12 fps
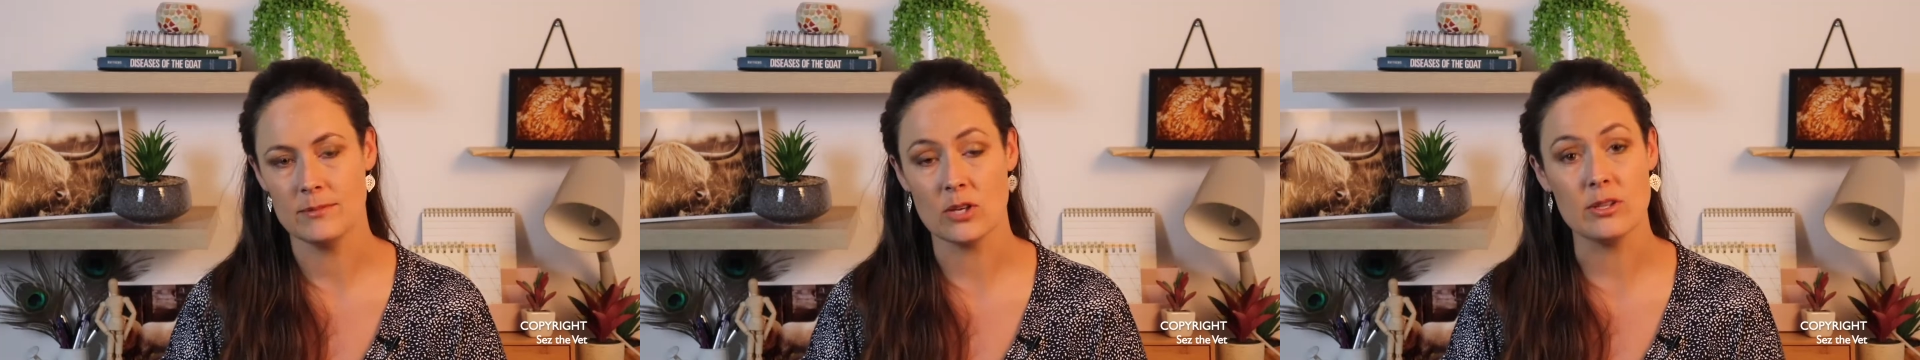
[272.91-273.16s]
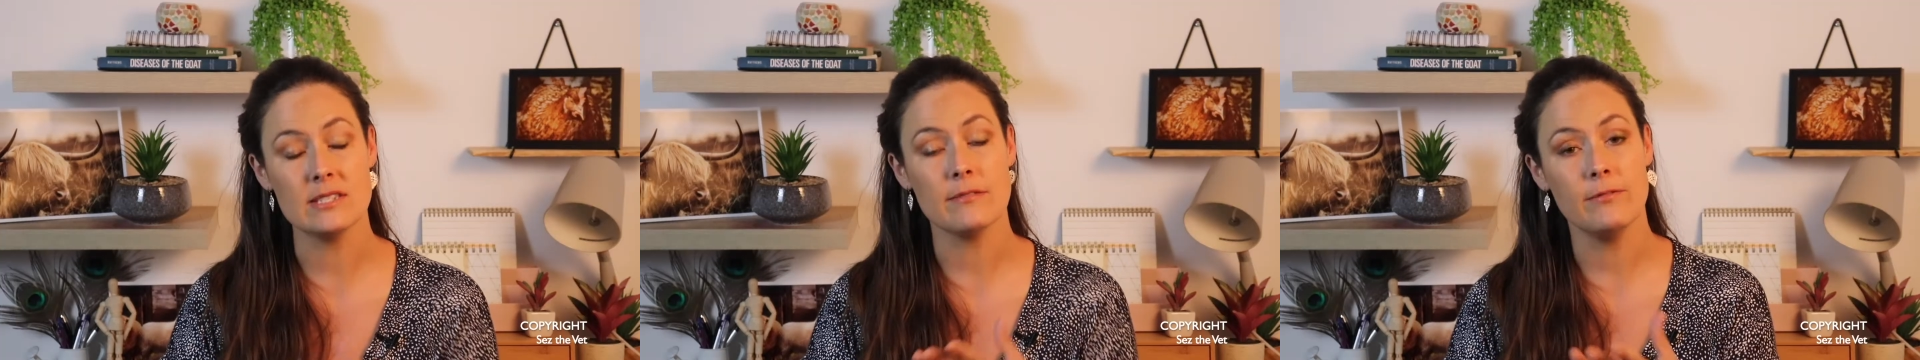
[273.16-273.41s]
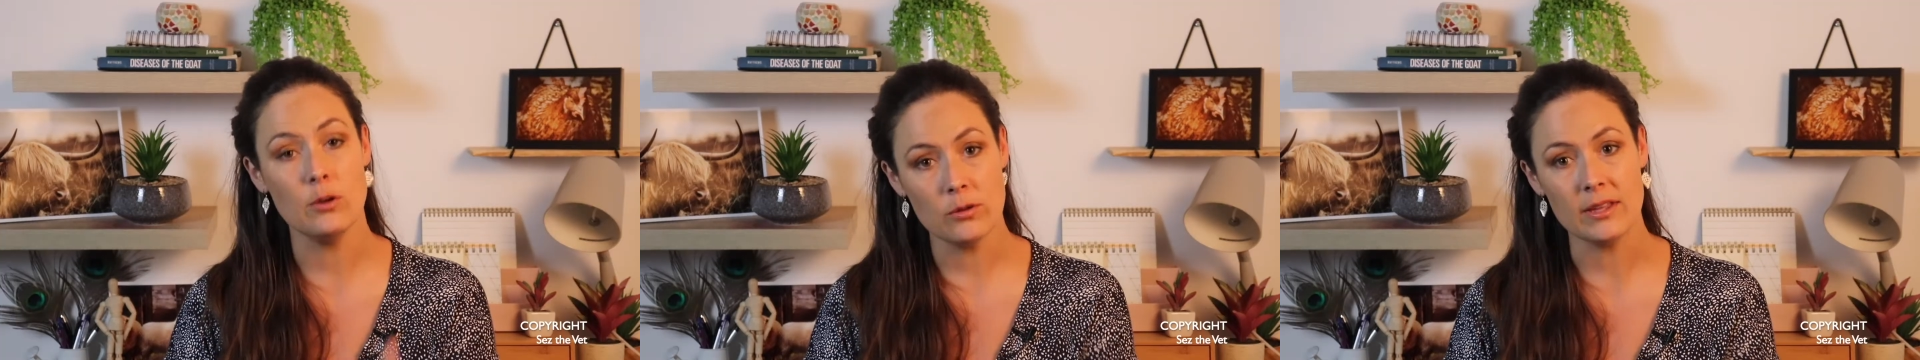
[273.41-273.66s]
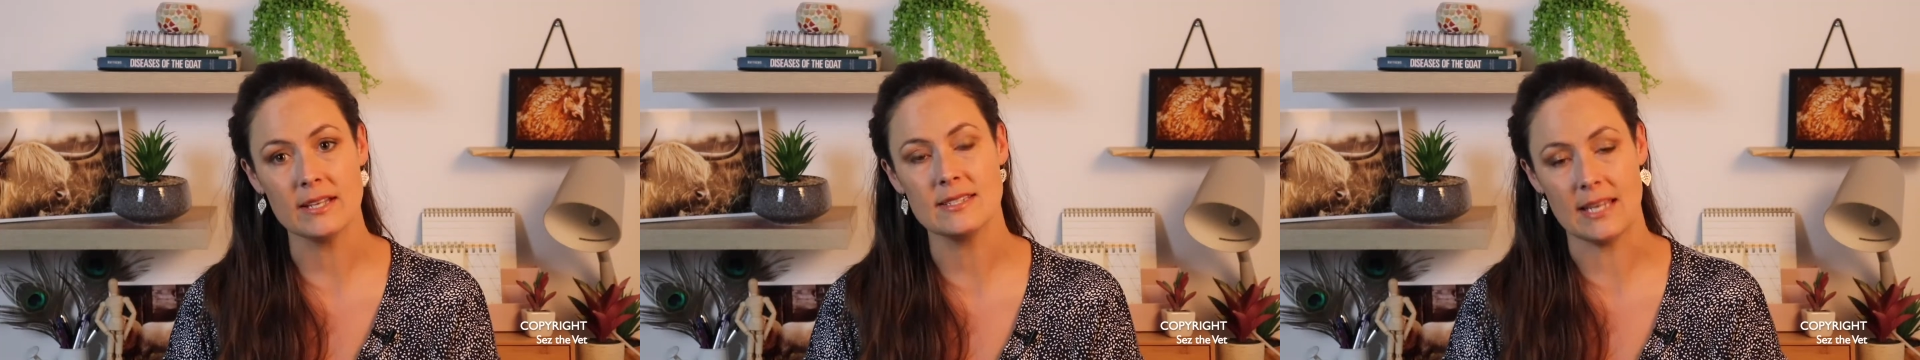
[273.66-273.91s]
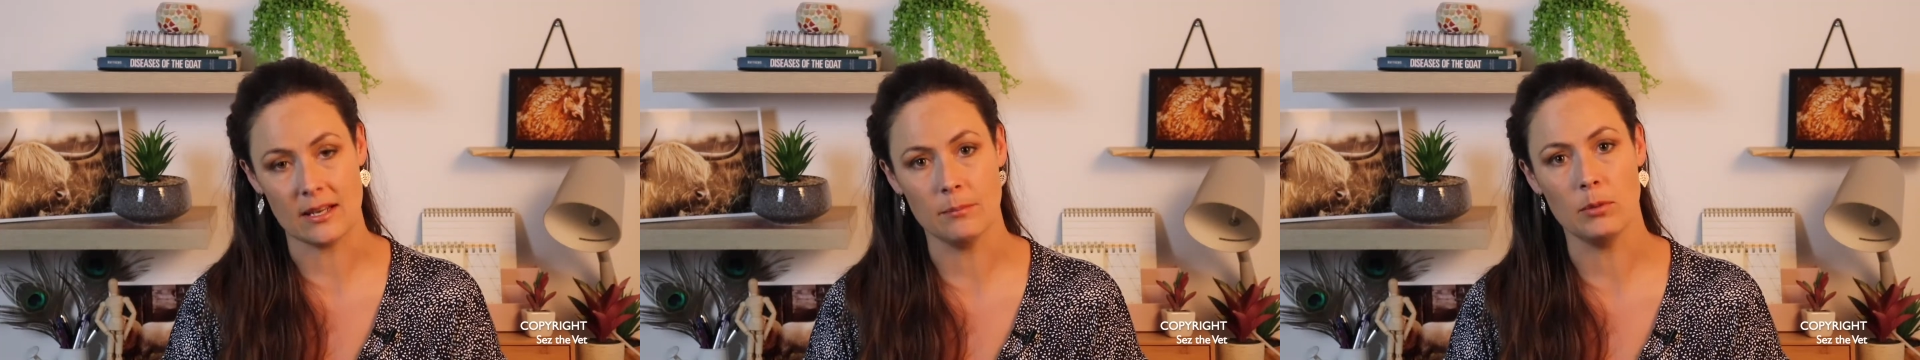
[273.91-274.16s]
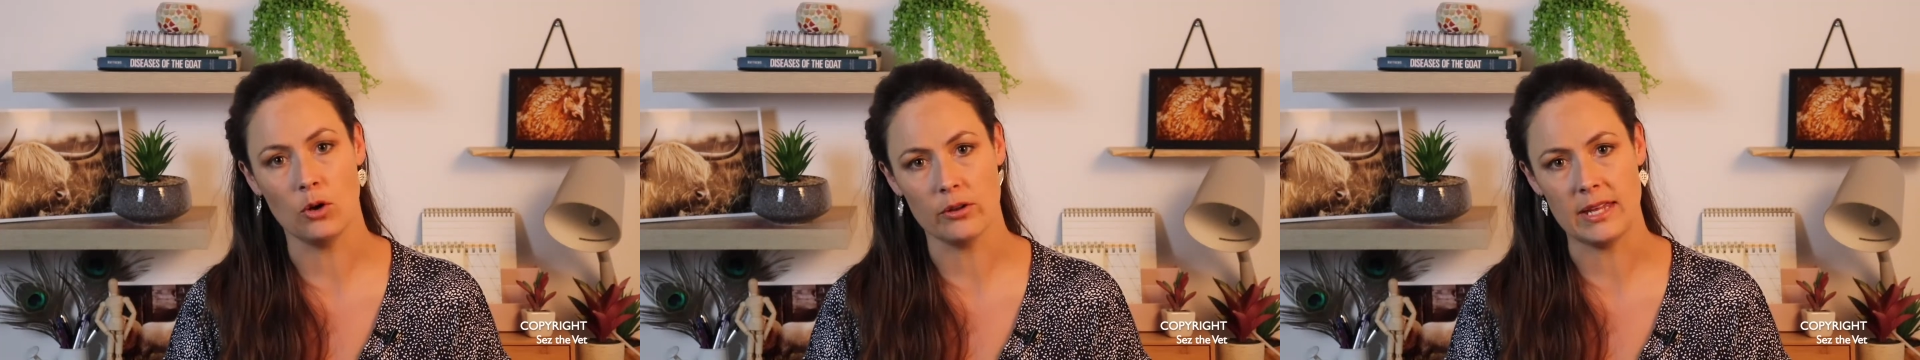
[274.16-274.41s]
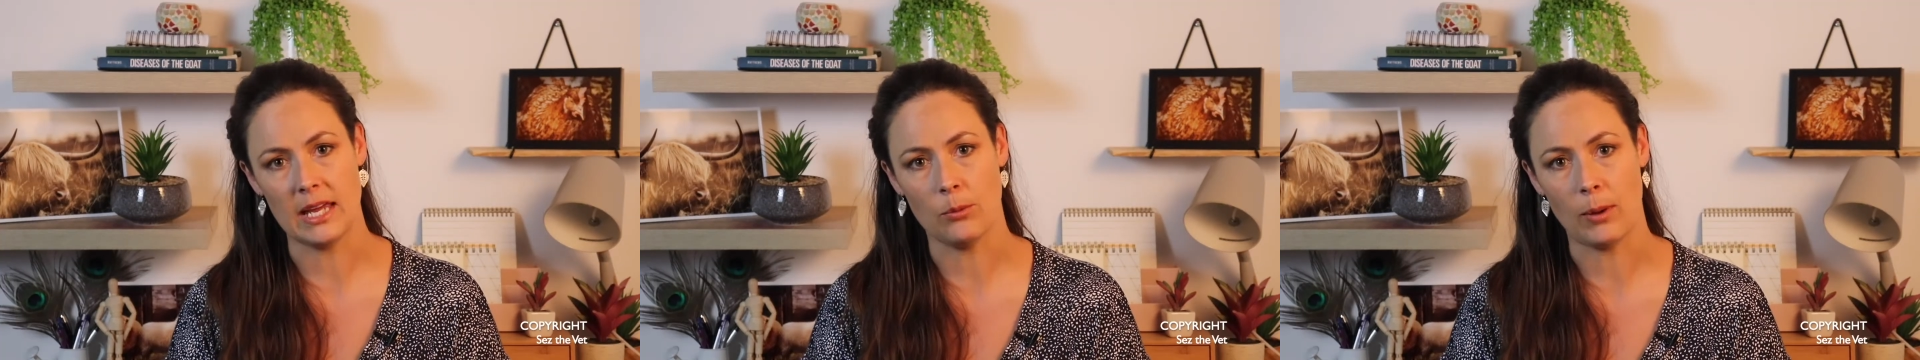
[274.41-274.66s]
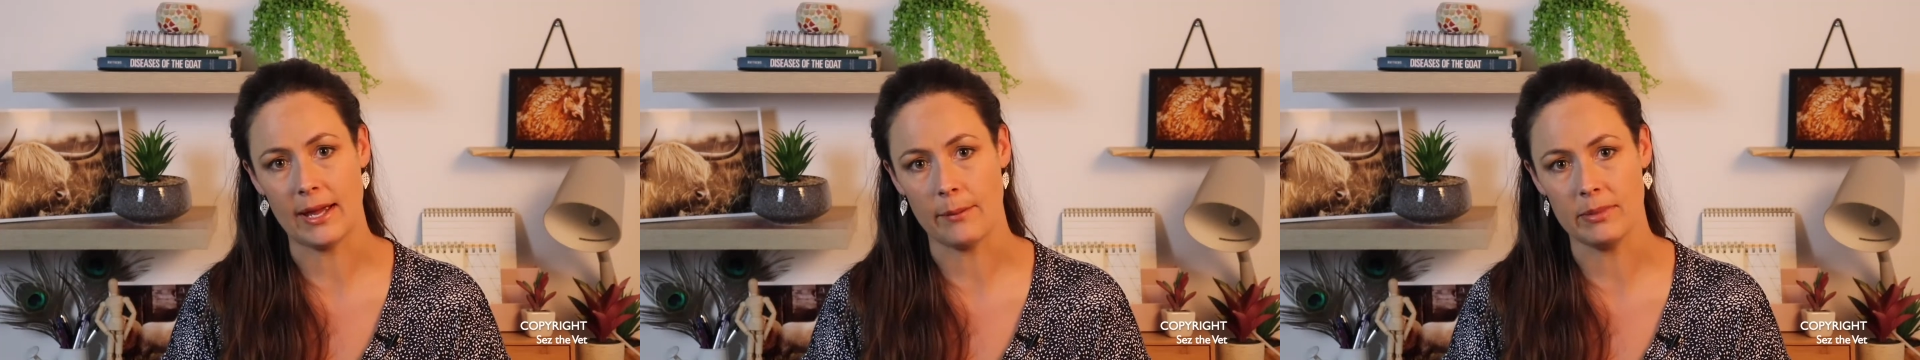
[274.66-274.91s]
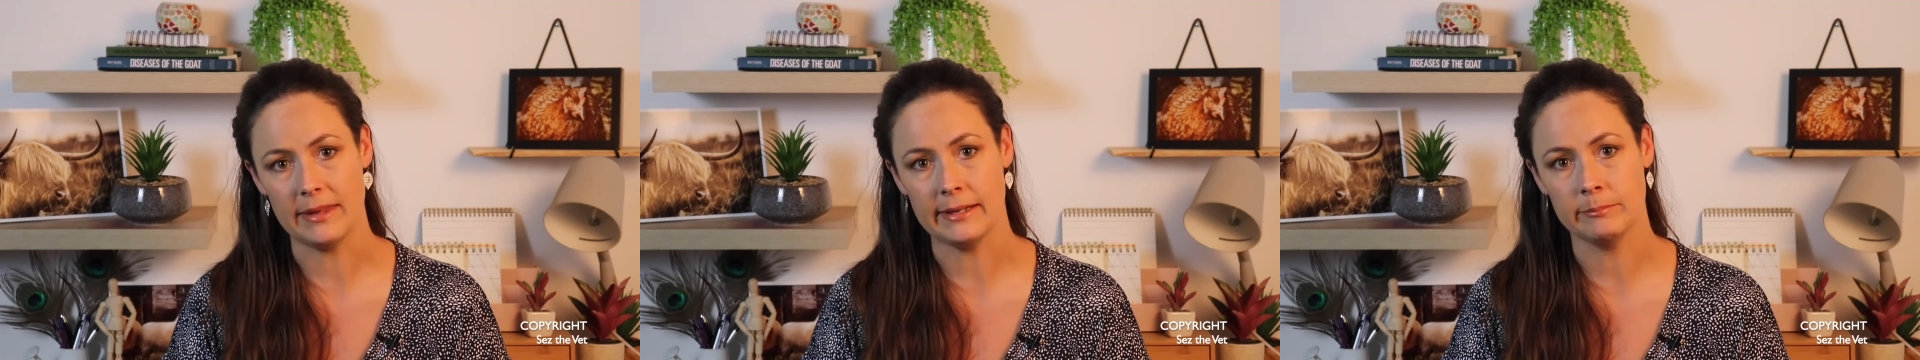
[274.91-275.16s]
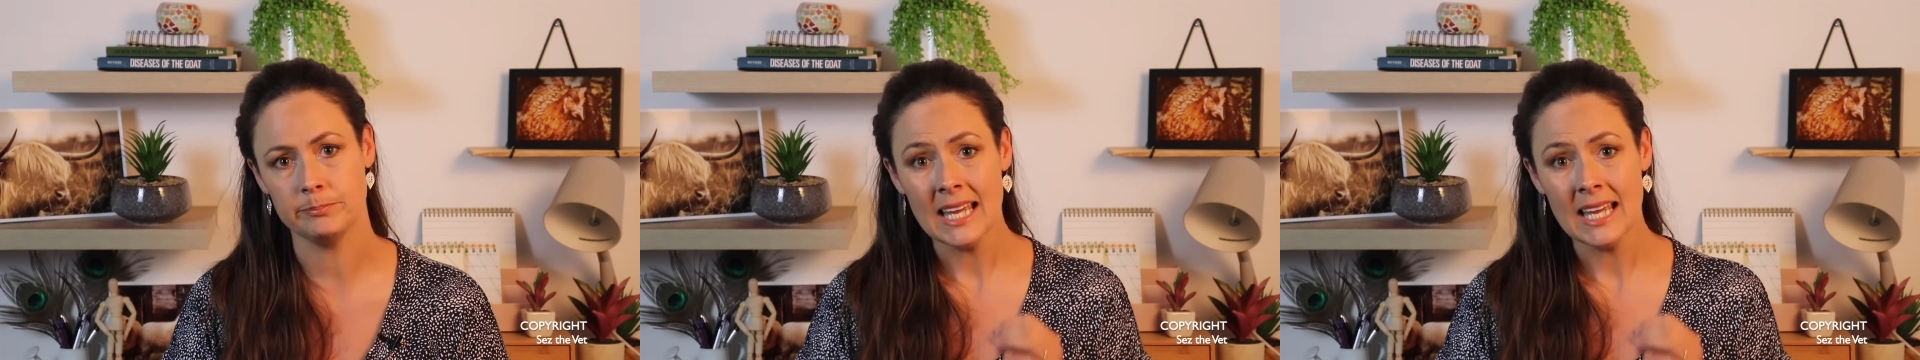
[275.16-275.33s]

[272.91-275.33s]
So there's a few things that can block the airway up there.